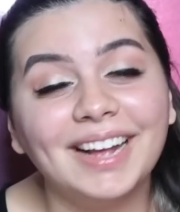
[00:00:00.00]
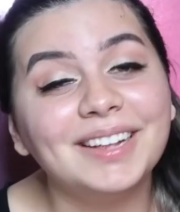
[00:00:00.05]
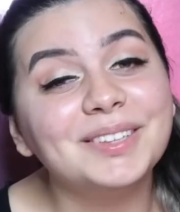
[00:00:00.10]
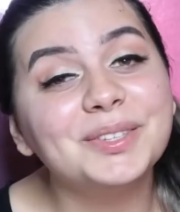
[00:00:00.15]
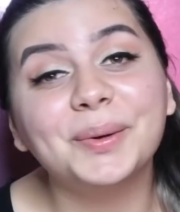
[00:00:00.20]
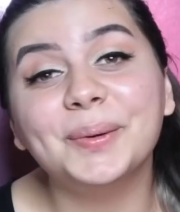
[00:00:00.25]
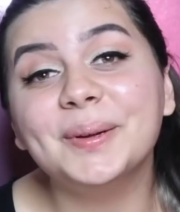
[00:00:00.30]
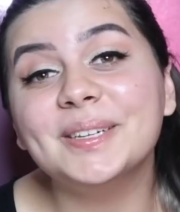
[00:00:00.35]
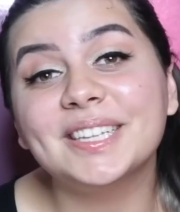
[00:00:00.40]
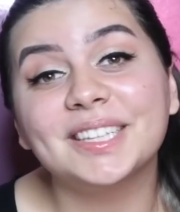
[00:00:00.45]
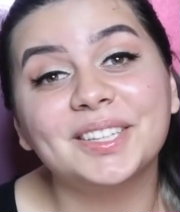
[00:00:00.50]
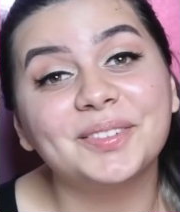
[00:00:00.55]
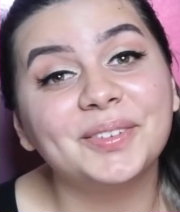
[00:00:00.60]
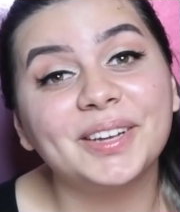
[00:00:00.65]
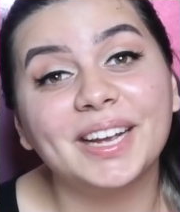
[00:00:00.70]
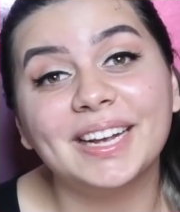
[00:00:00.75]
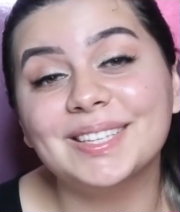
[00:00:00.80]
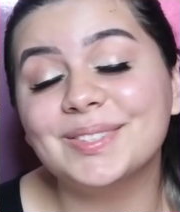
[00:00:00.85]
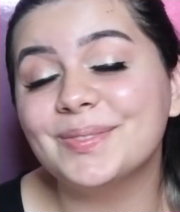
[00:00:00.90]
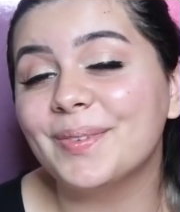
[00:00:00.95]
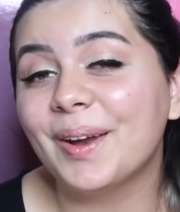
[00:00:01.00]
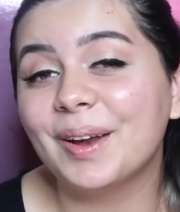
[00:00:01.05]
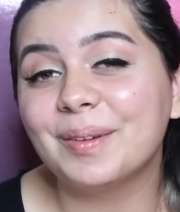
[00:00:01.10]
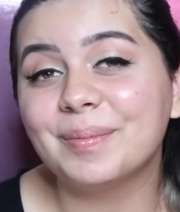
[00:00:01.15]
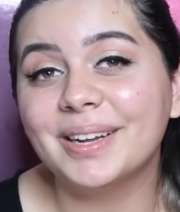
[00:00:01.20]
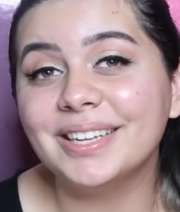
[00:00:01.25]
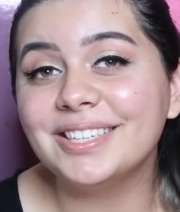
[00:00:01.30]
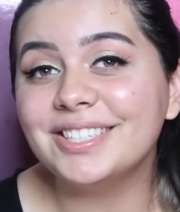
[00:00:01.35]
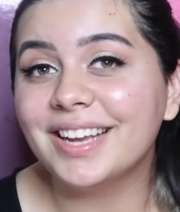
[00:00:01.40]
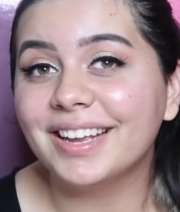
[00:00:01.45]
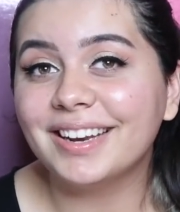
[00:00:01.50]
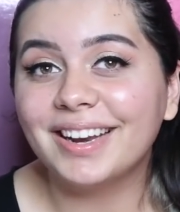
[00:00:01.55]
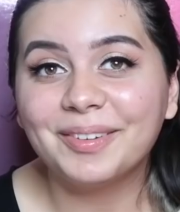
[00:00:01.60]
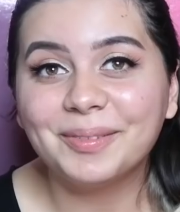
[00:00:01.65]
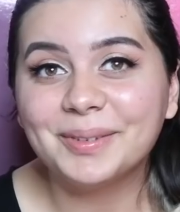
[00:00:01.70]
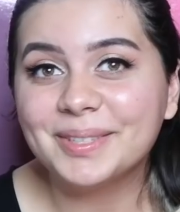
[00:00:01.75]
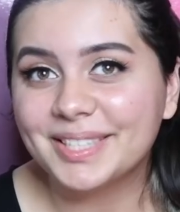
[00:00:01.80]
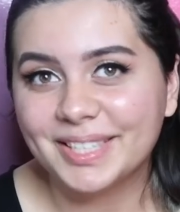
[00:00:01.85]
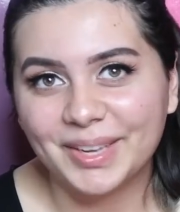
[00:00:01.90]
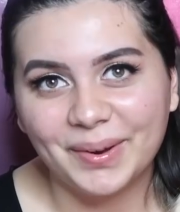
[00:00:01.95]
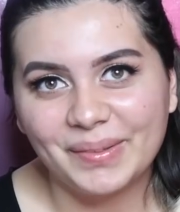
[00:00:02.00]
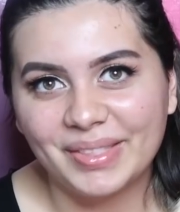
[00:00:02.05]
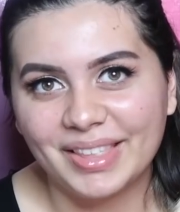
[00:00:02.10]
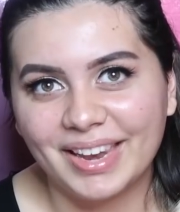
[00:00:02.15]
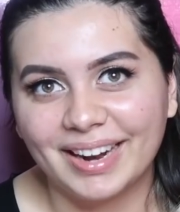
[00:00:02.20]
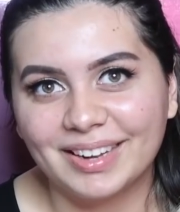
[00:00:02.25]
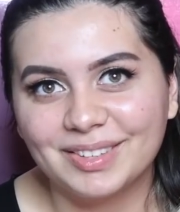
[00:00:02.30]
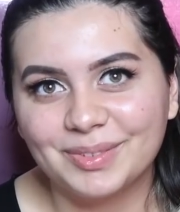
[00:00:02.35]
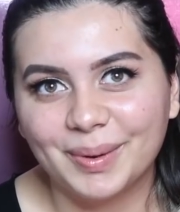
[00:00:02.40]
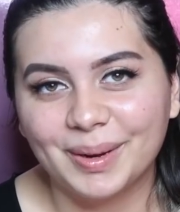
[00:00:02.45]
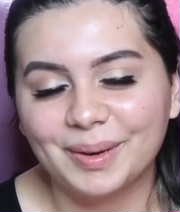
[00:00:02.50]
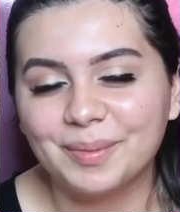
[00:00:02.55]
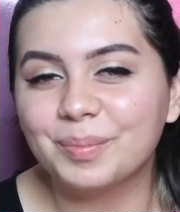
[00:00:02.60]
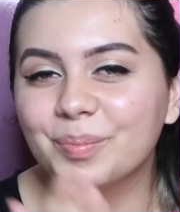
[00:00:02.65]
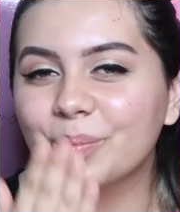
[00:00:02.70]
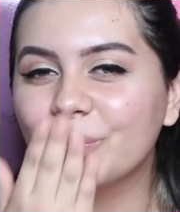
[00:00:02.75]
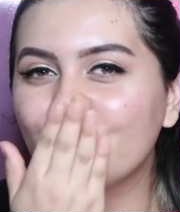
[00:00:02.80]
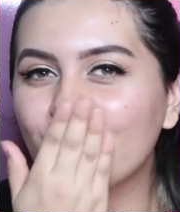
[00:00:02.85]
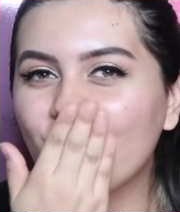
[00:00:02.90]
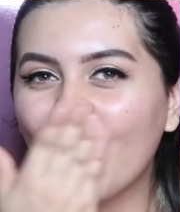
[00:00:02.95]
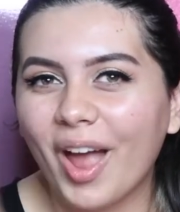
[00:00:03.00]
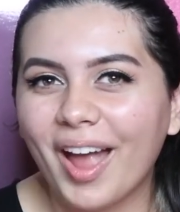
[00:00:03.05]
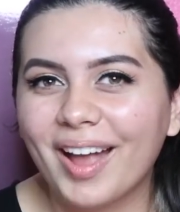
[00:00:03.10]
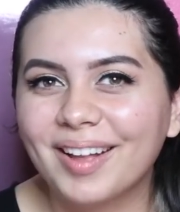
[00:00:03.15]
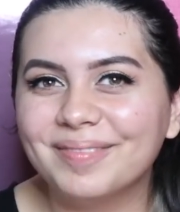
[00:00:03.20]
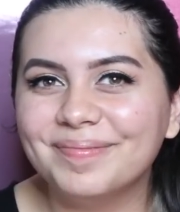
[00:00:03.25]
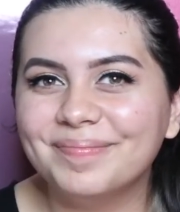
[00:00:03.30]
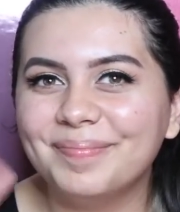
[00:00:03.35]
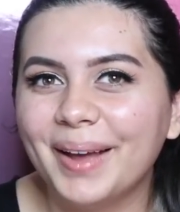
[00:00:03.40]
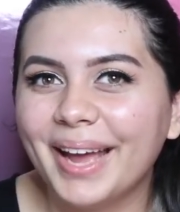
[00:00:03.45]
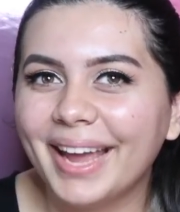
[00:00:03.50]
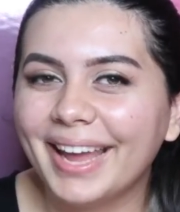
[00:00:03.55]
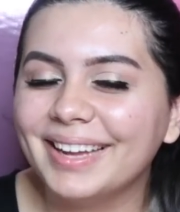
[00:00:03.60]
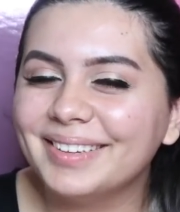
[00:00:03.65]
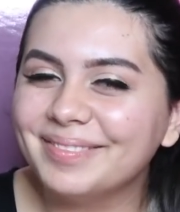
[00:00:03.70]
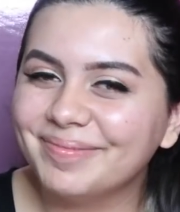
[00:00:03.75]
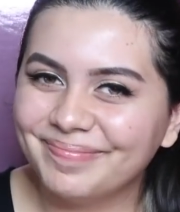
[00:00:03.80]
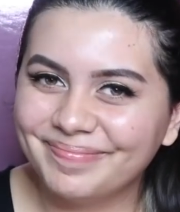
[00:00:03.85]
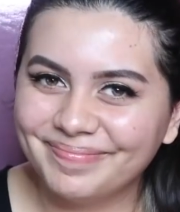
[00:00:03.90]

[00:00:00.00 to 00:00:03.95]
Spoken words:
As always, I love you guys very much, and I will see you on the next one. Bye.